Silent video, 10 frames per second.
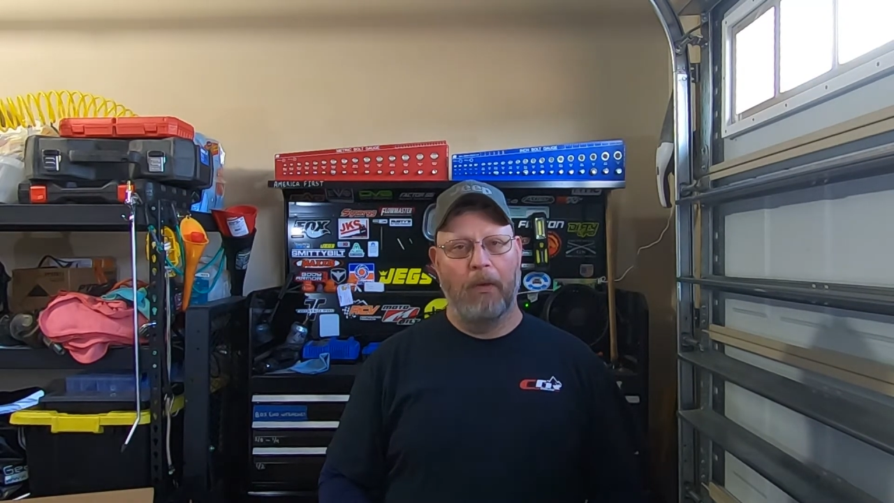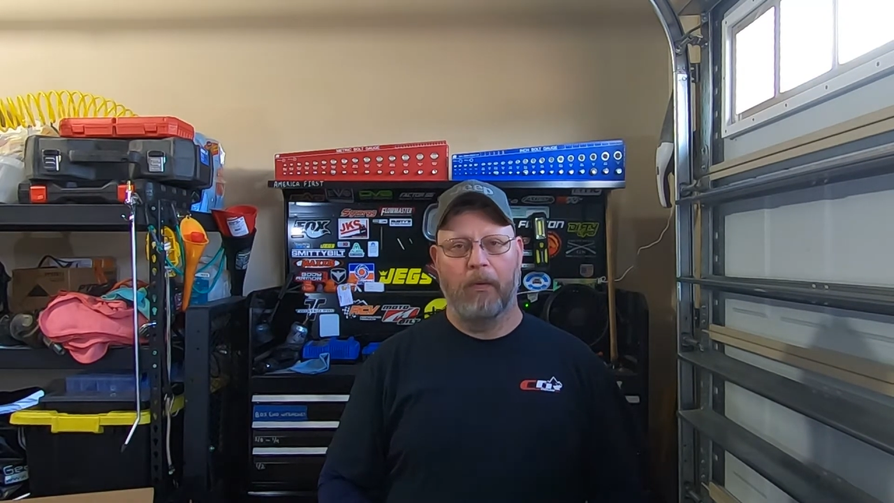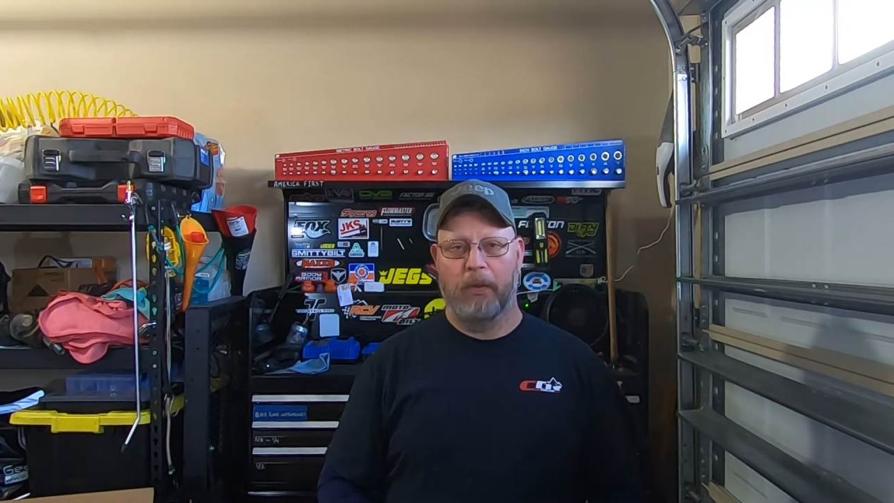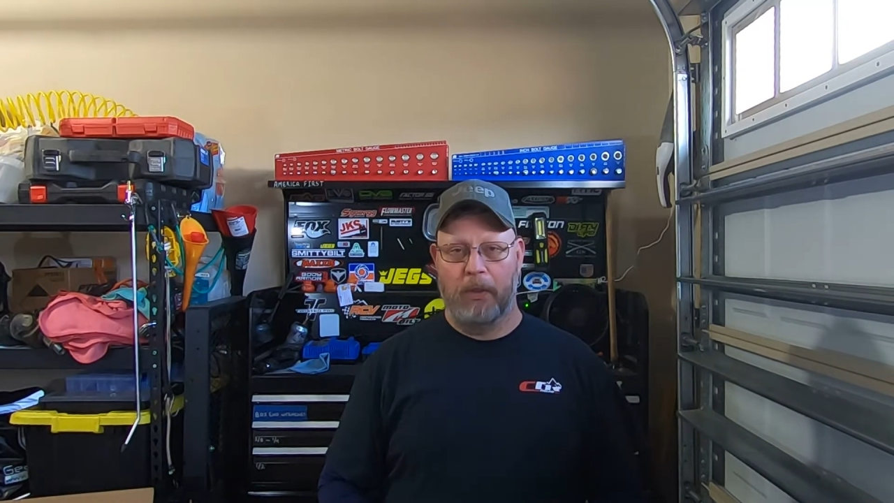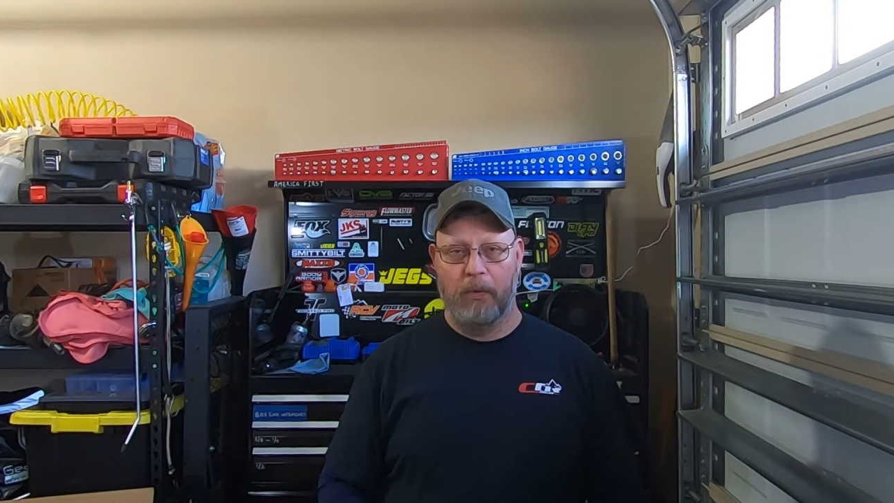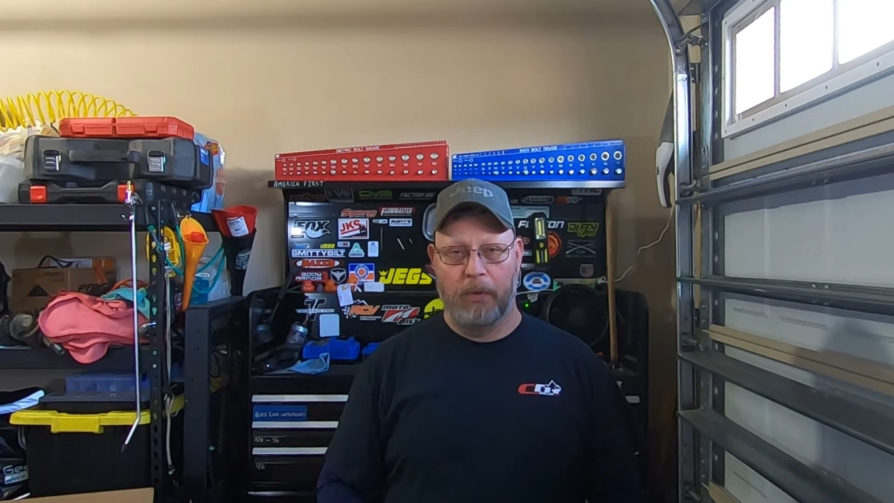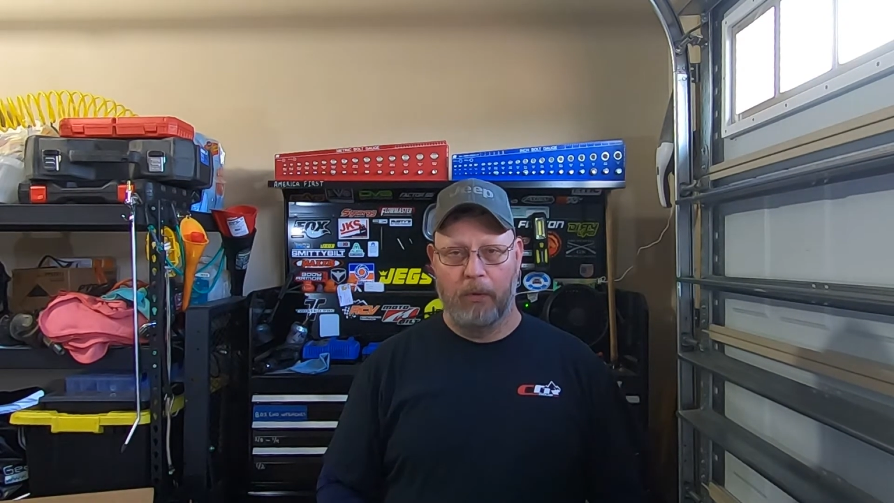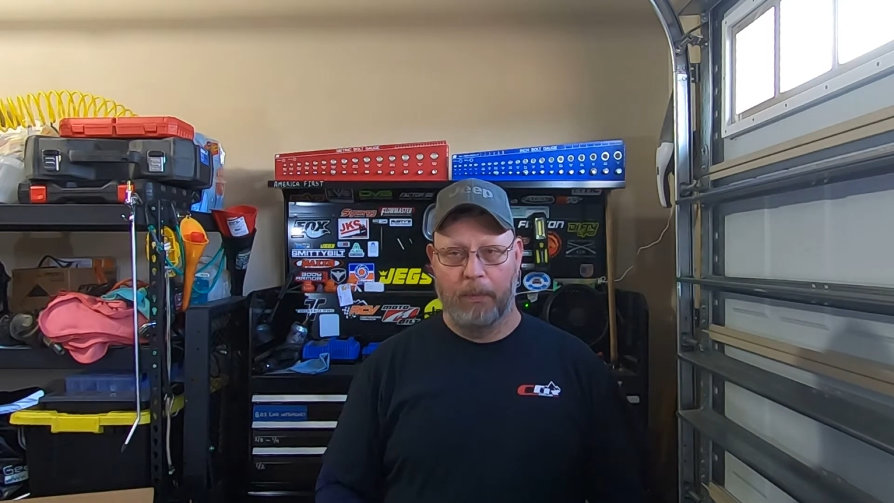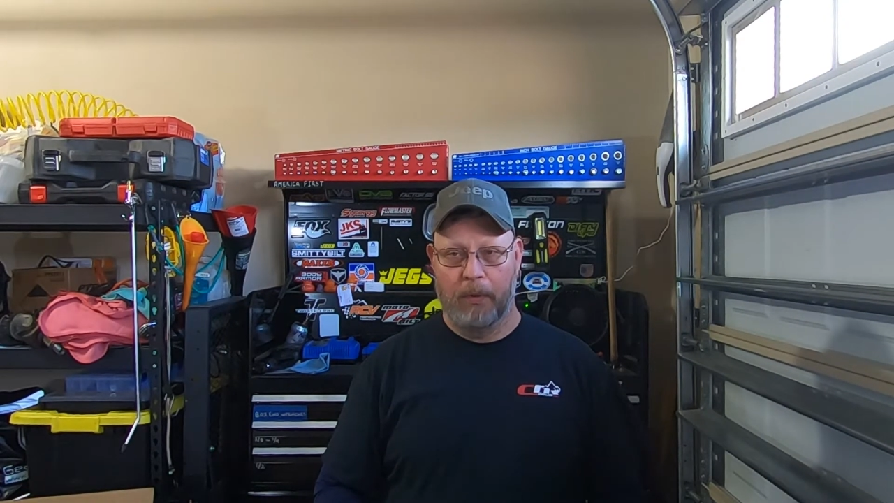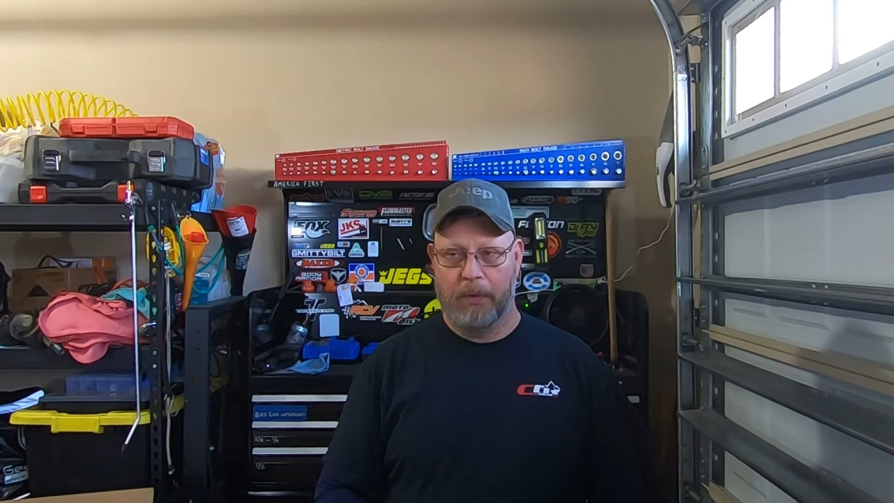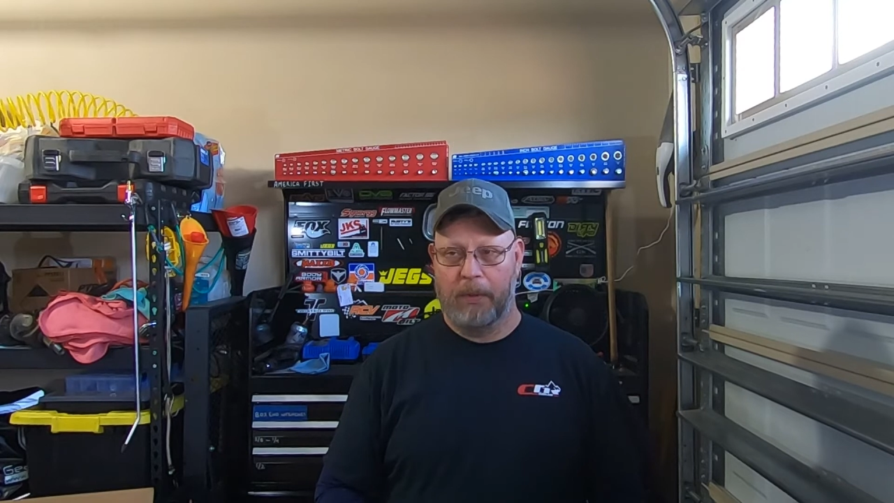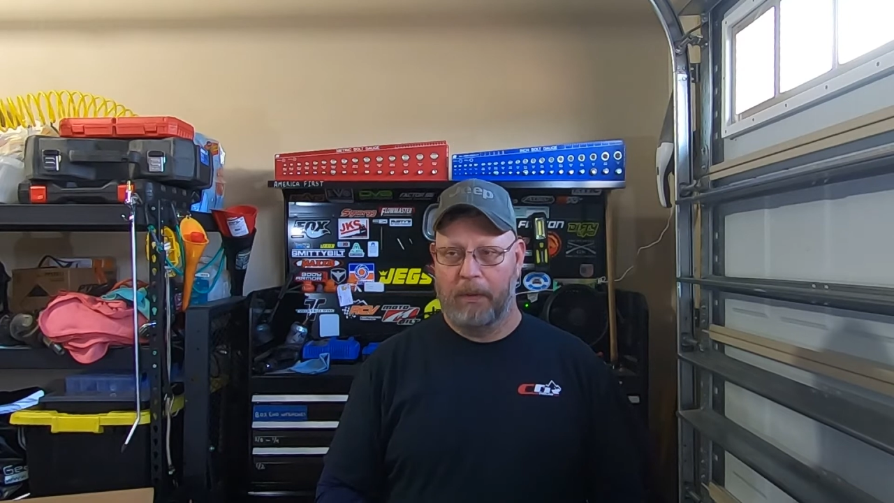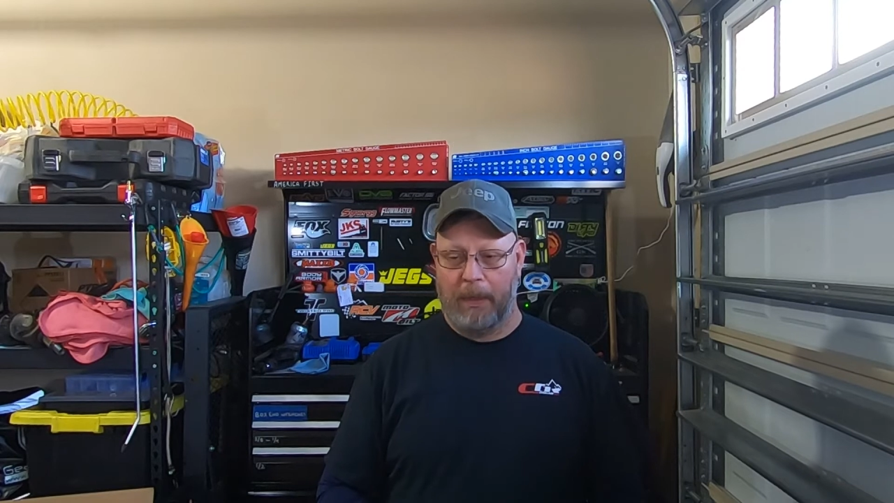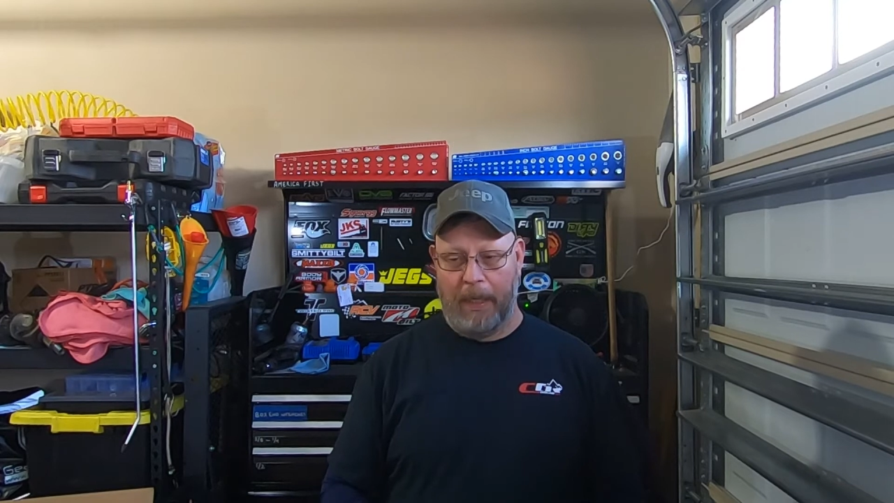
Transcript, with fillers: other YouTubers